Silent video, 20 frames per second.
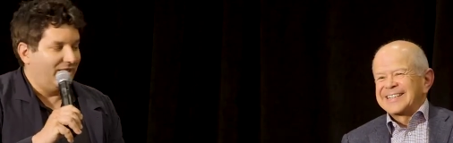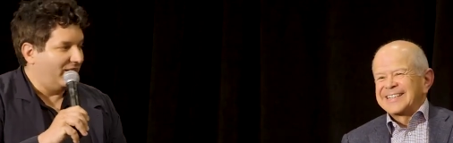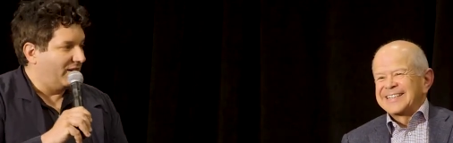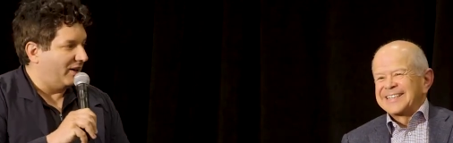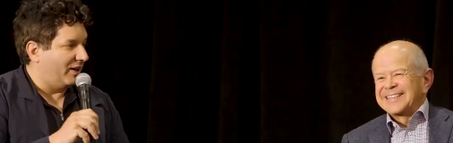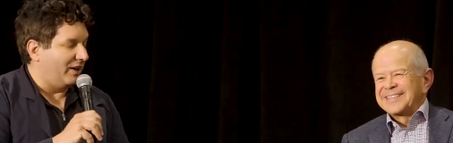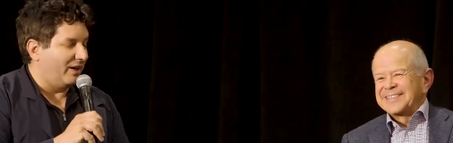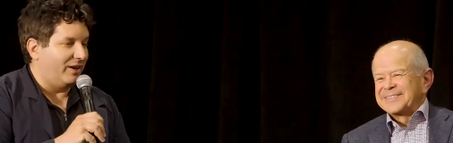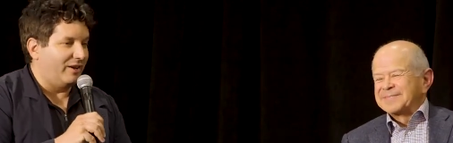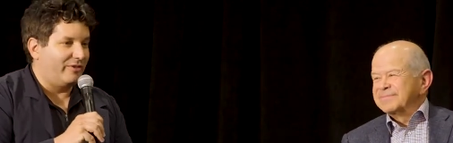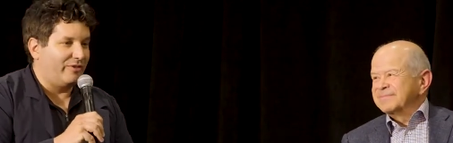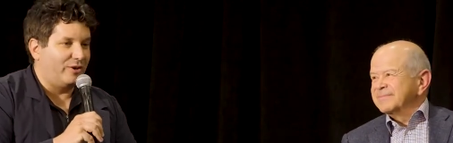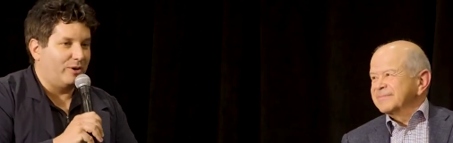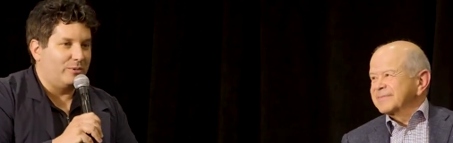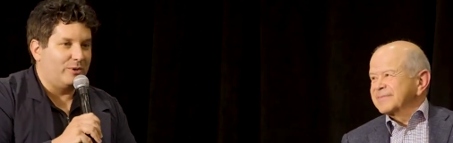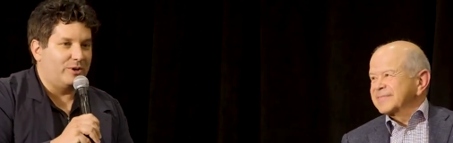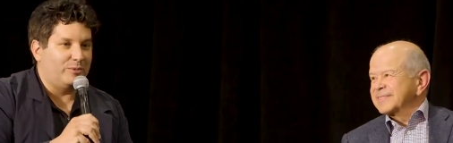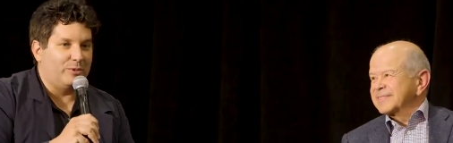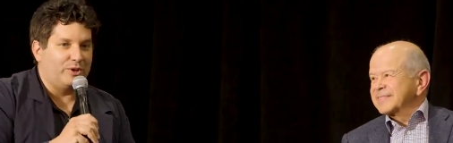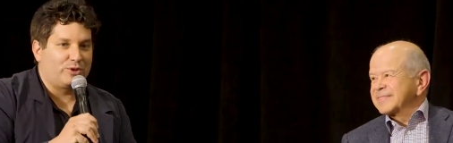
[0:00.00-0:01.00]
Speaker 1: uh, former
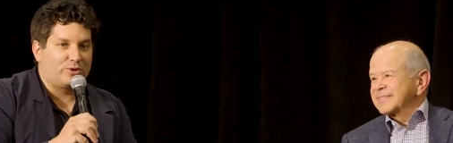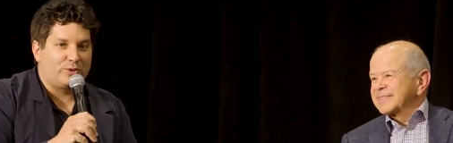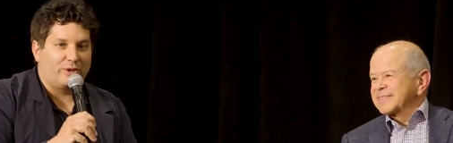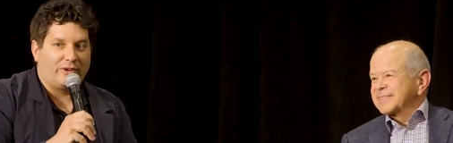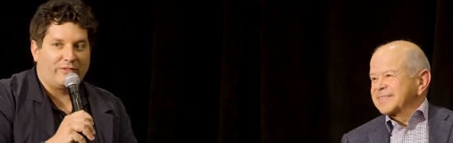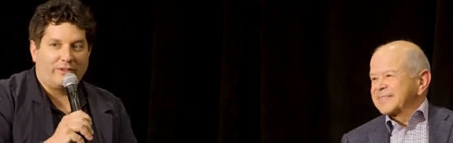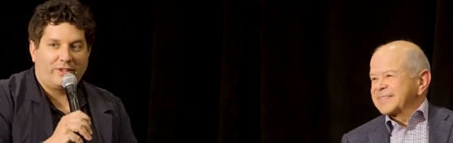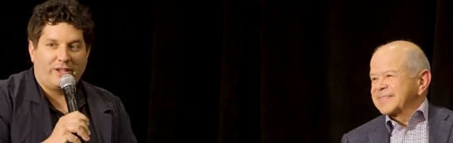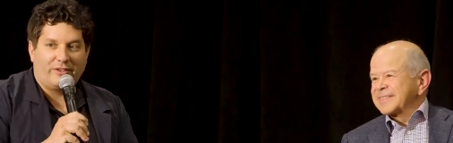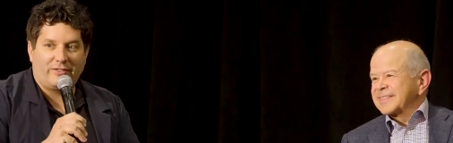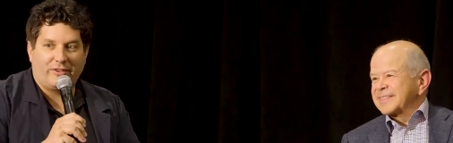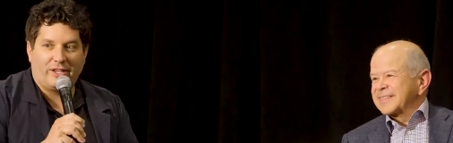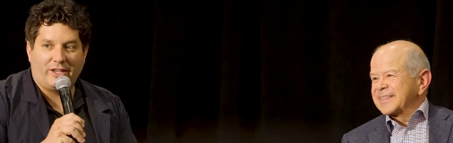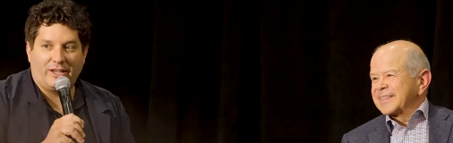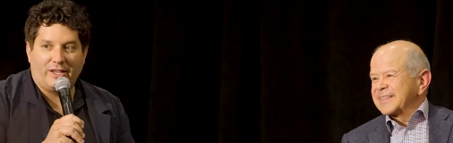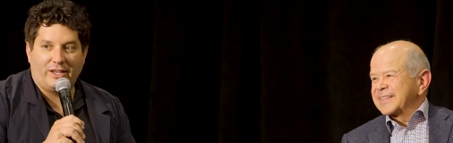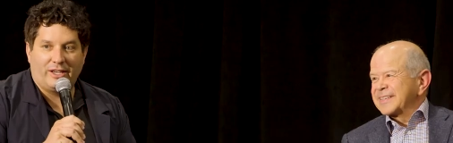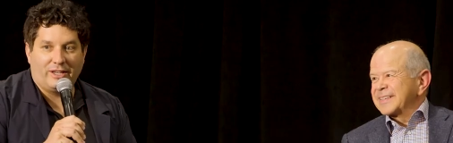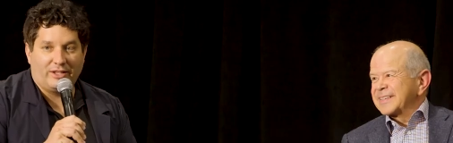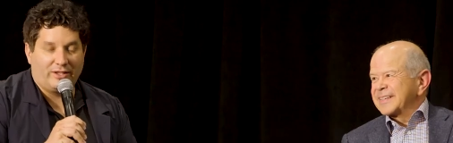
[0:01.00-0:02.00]
administrator for the
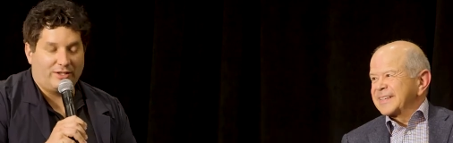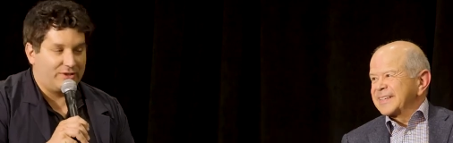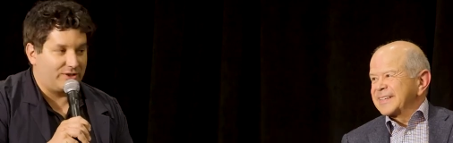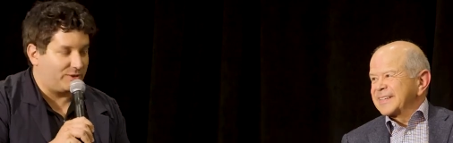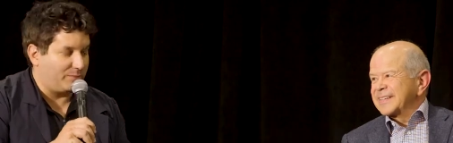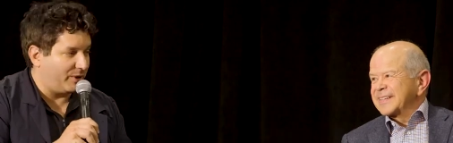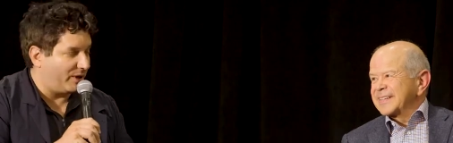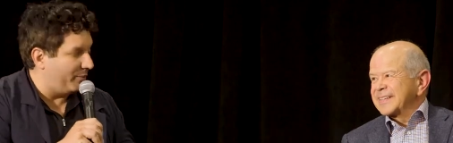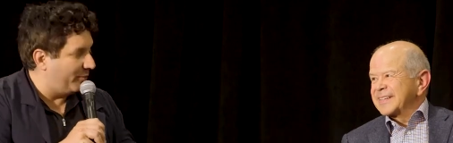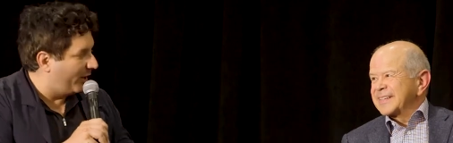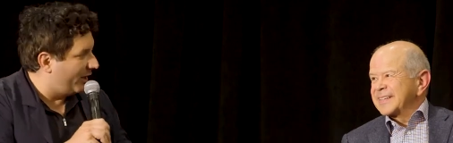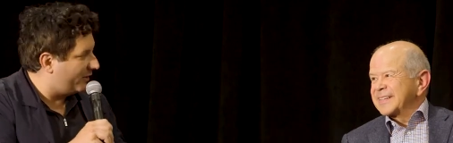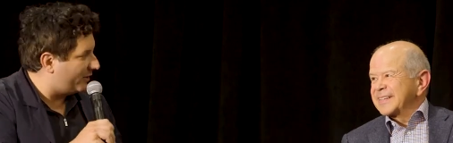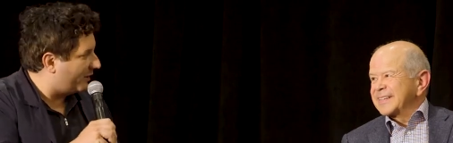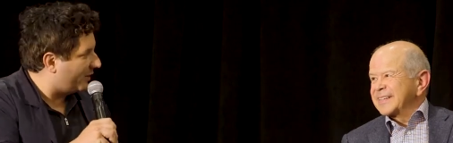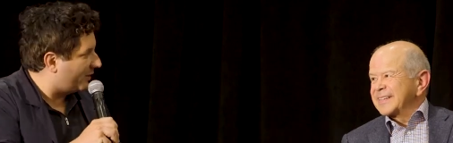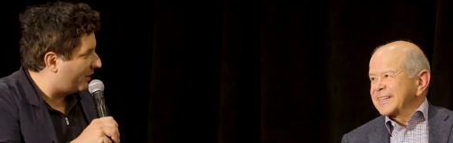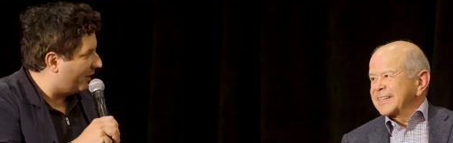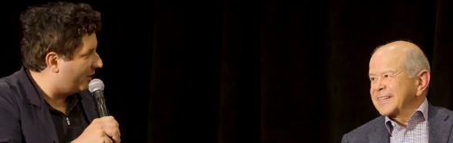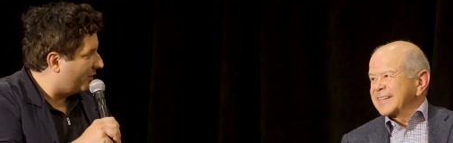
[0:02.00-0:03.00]
FAA. This has been amazing.
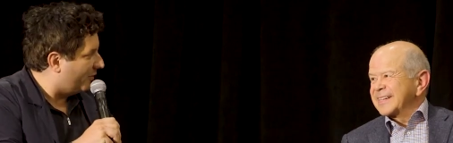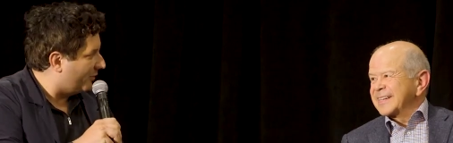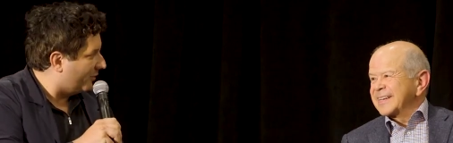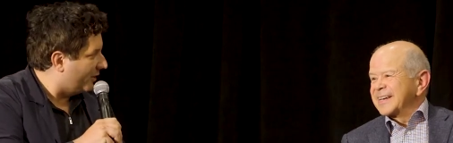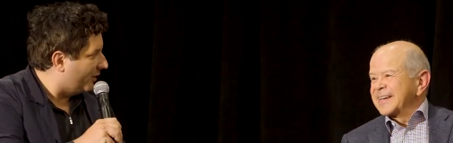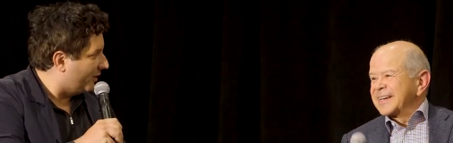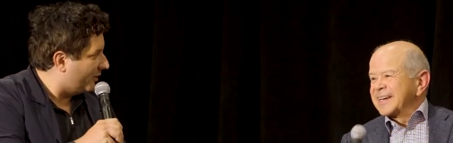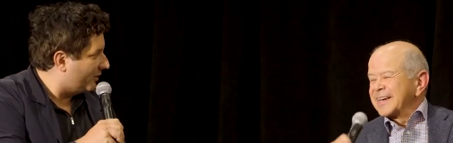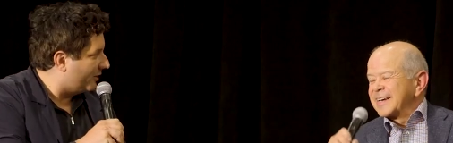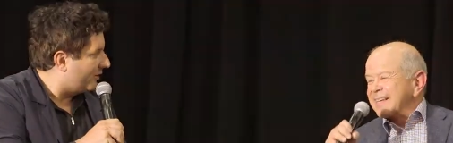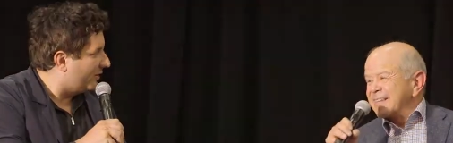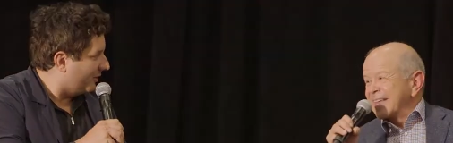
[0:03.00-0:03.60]
Thank you for this.